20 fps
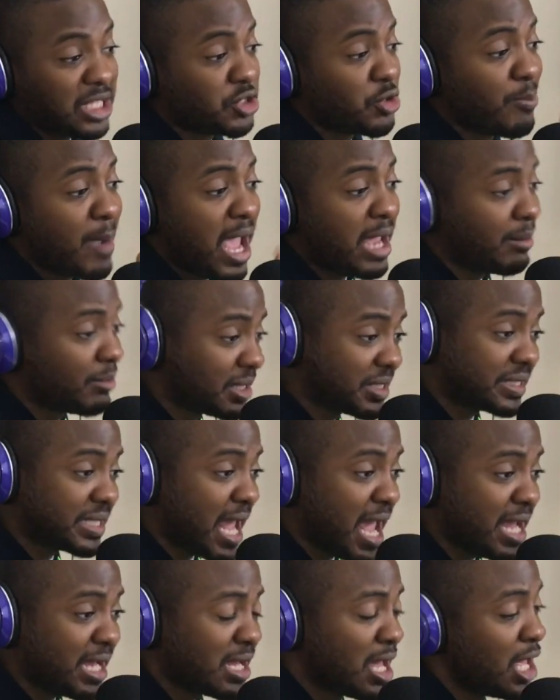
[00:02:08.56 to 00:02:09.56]
that you made a
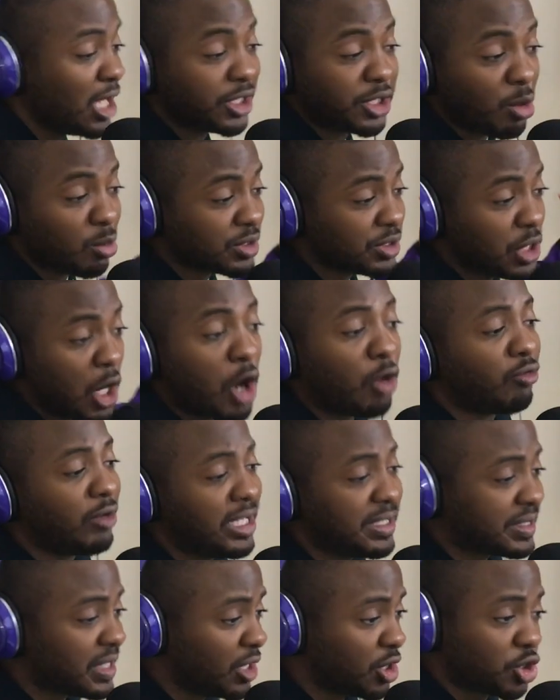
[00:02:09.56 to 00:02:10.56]
mistake. There was no
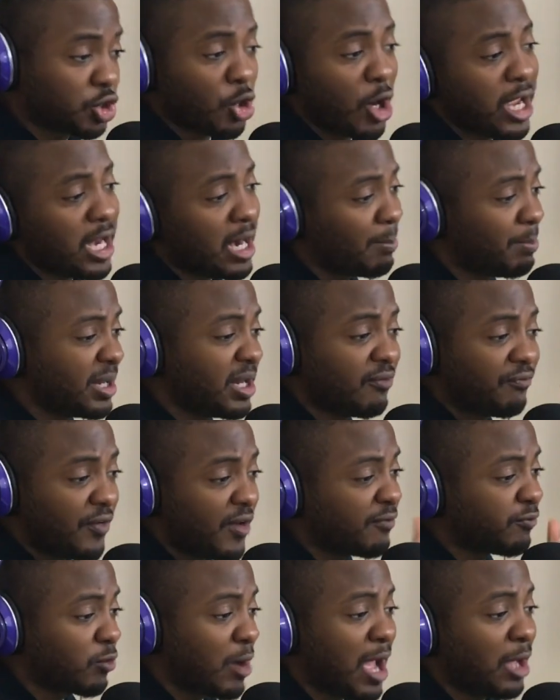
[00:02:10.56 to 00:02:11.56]
reason to trade up in the
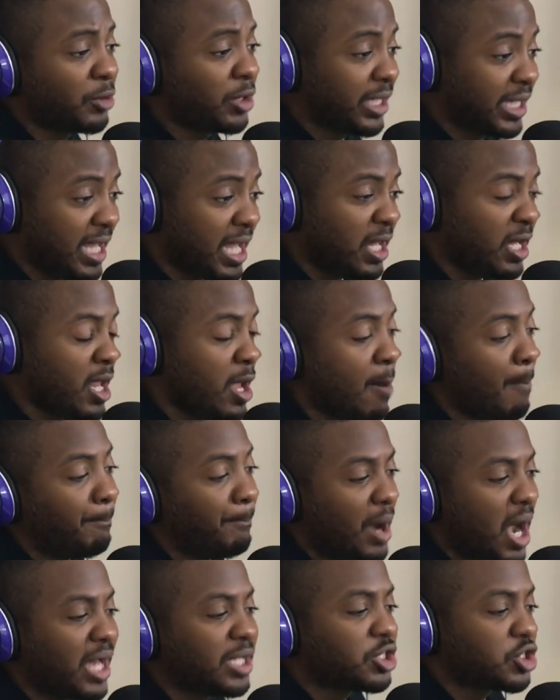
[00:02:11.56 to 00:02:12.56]
5th round to get him.
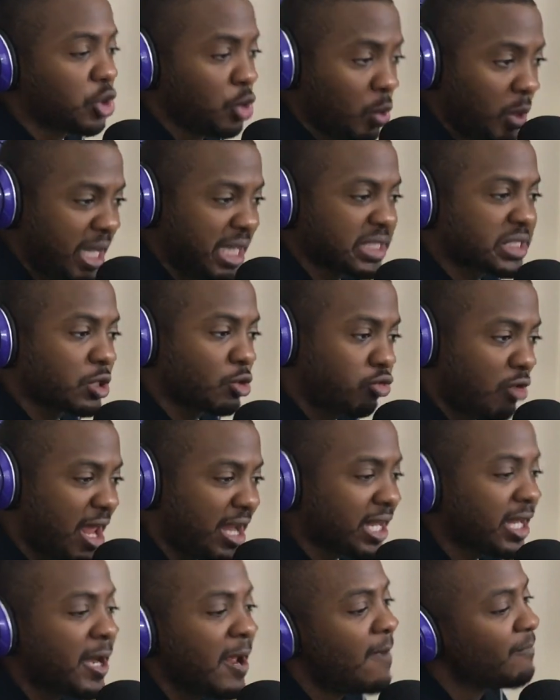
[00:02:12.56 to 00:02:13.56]
But to his
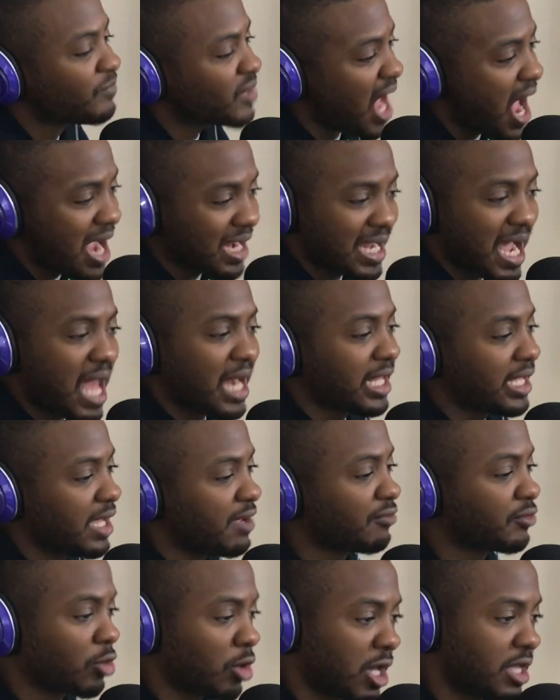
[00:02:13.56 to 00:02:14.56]
credit, I got to
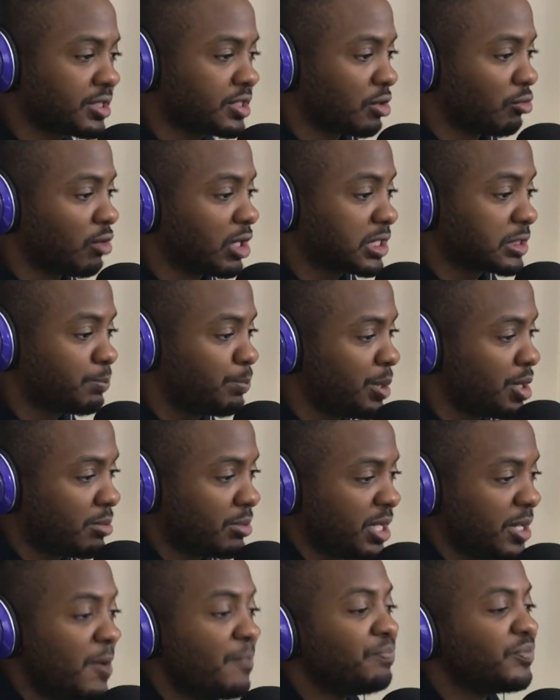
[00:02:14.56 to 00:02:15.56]
give credit to Rick
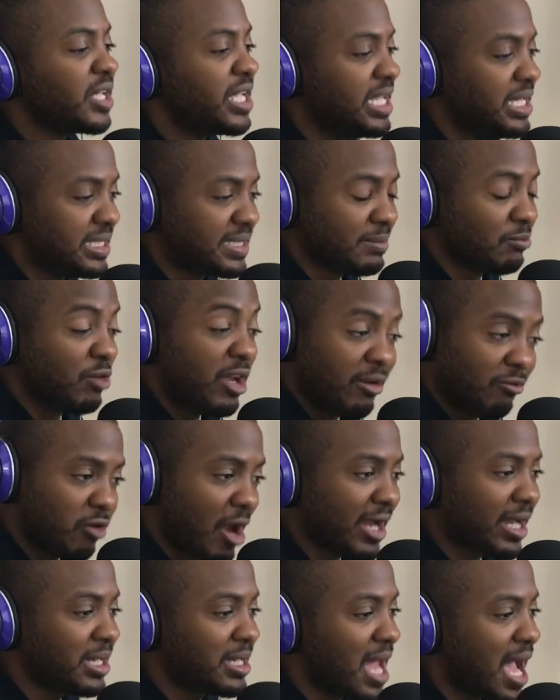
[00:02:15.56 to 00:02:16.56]
Spielman. He
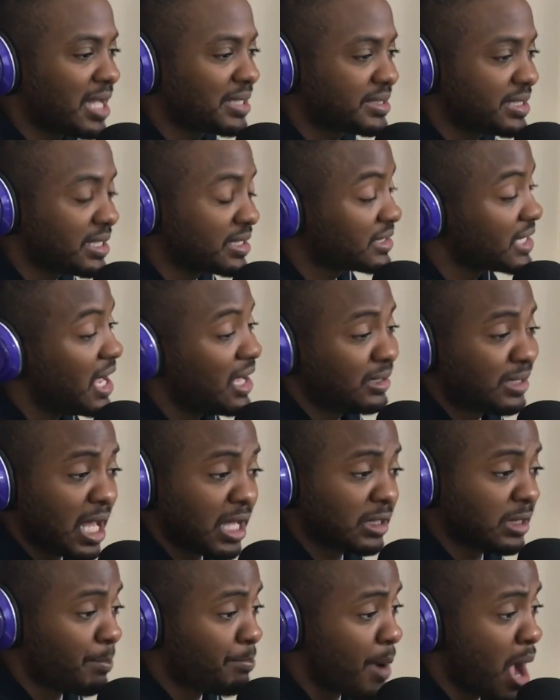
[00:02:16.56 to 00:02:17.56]
recognized this,
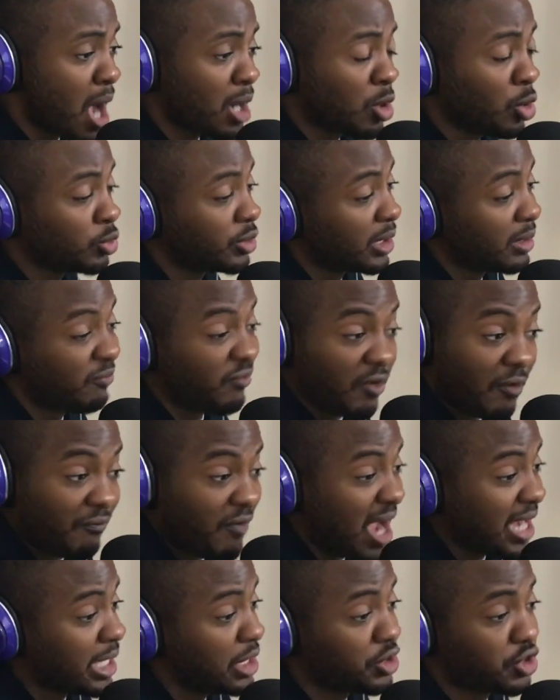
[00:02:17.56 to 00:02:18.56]
that debacle. The
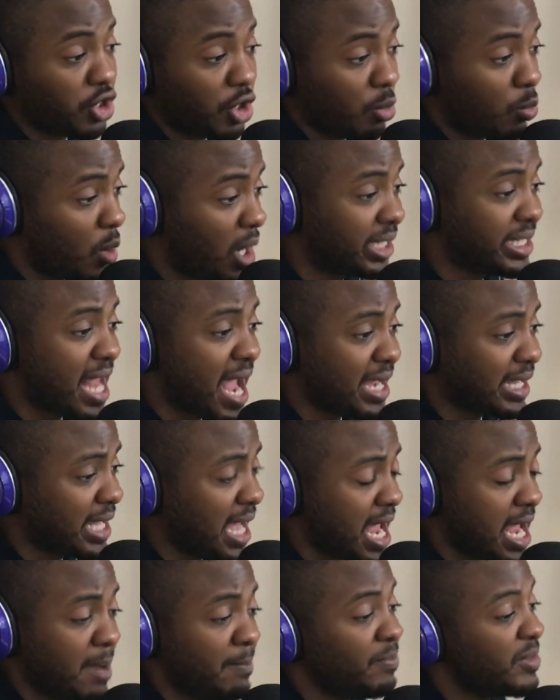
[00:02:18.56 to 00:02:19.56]
Vikings should have won that
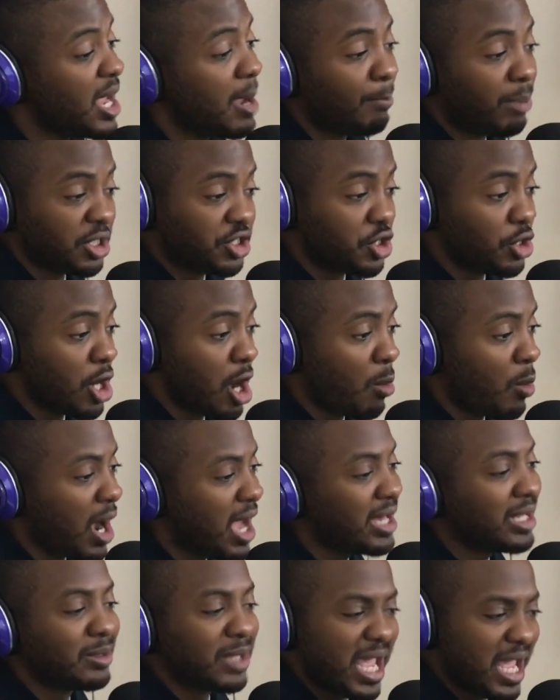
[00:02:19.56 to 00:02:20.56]
game. But you know
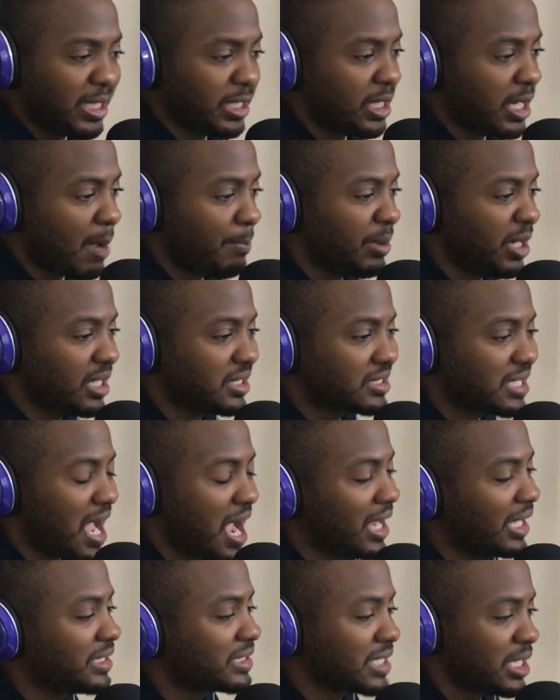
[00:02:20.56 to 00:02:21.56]
what? Ended up in a
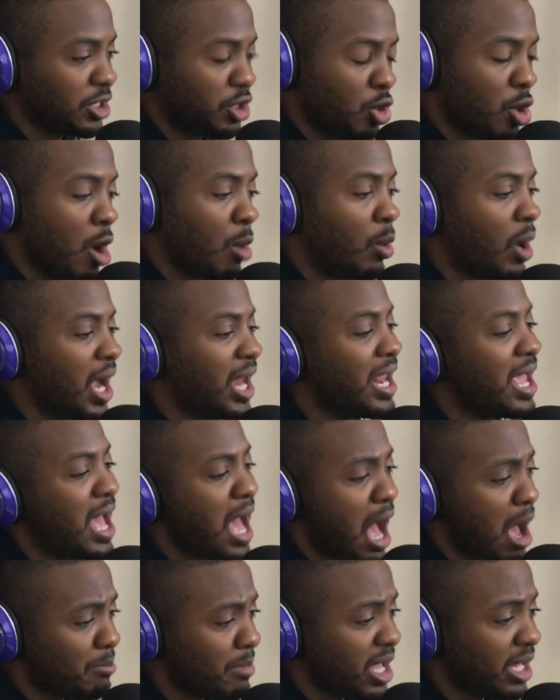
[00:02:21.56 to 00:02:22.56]
tie. He said, you know what?
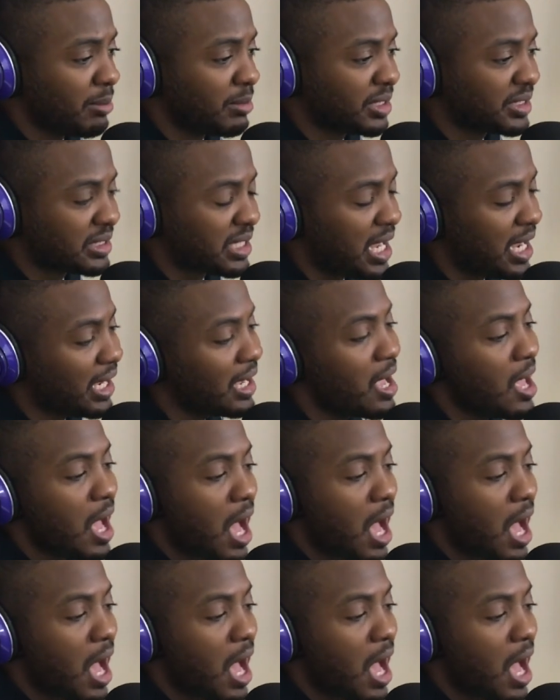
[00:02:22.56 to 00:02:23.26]
I made a mistake.